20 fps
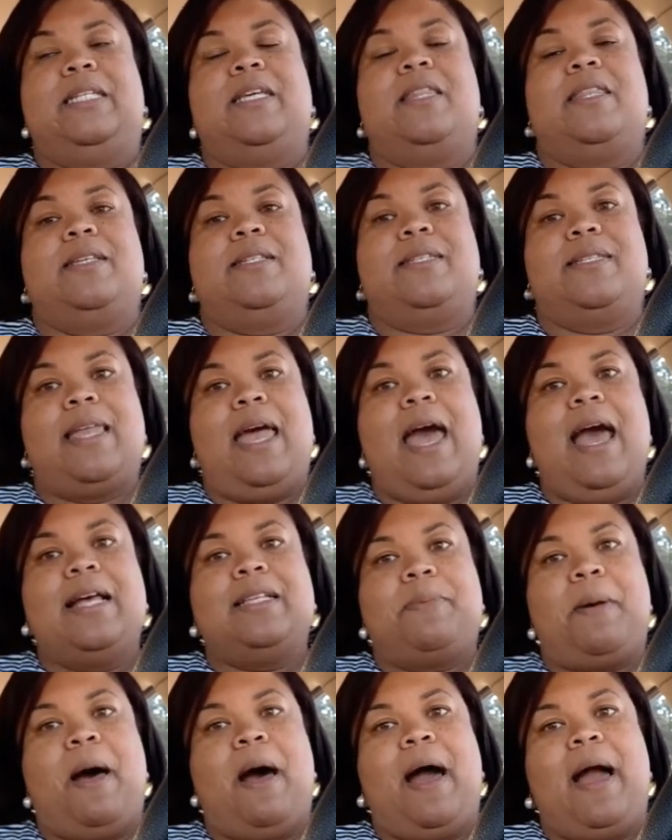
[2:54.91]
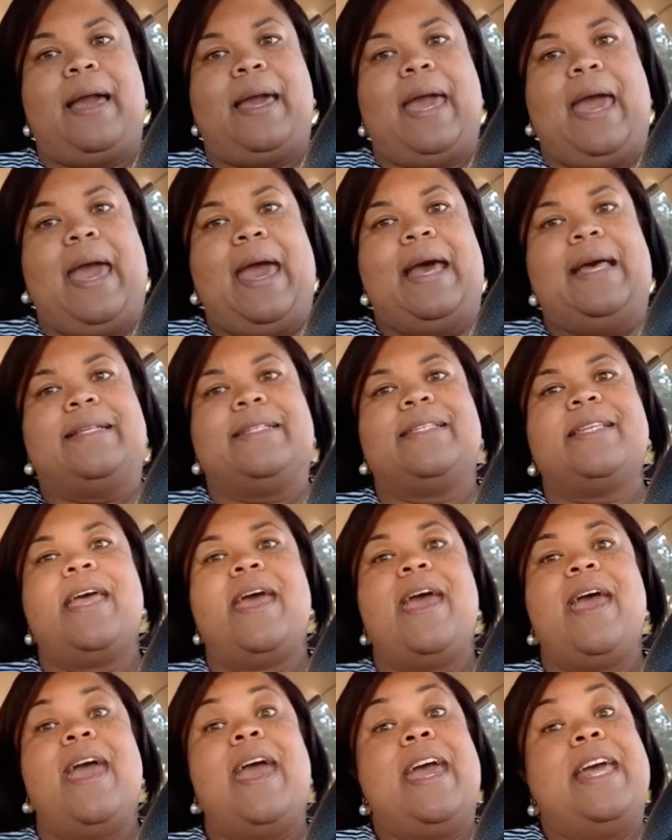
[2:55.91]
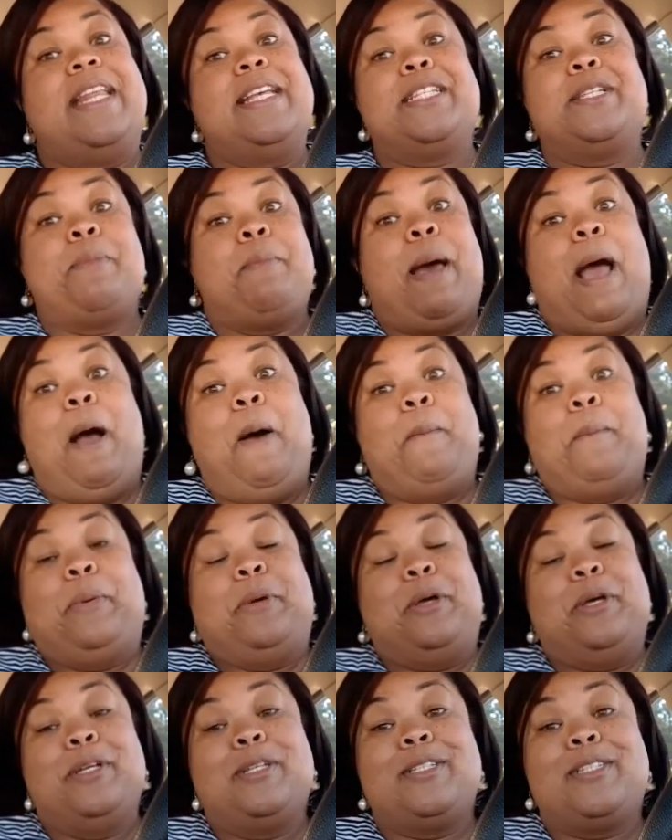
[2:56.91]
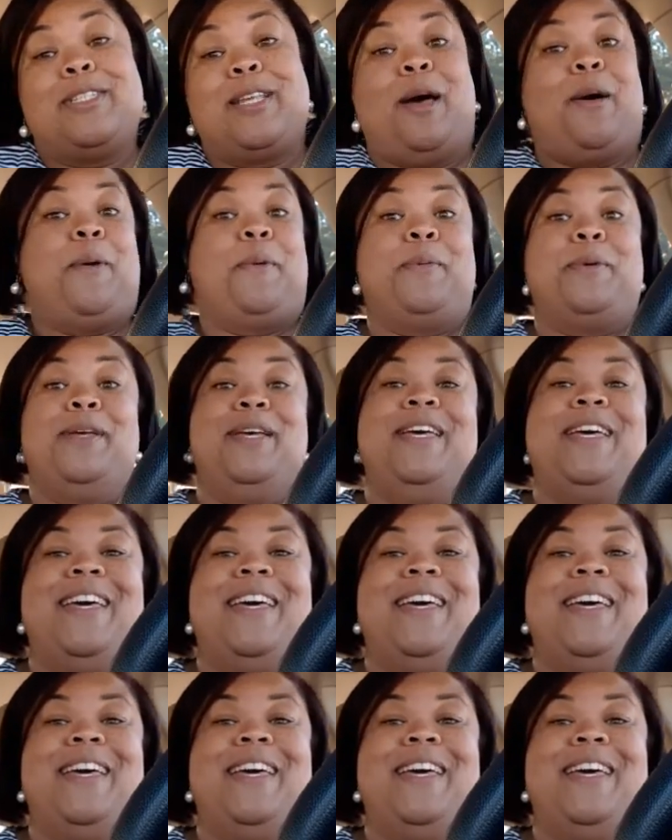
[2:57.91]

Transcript: to the Stacks podcast. And it's about books. So